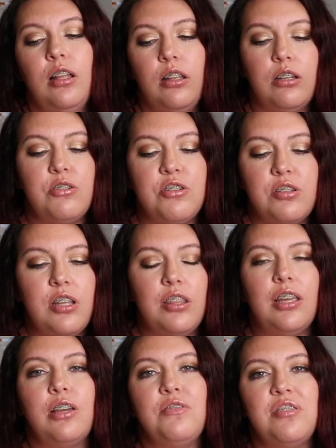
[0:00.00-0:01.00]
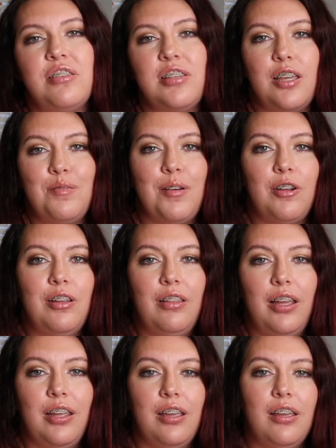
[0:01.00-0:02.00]
There's just nothing else to say about it.
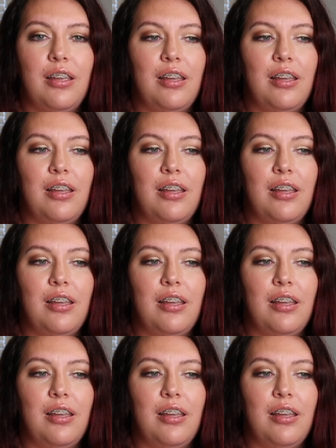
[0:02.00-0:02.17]
Like,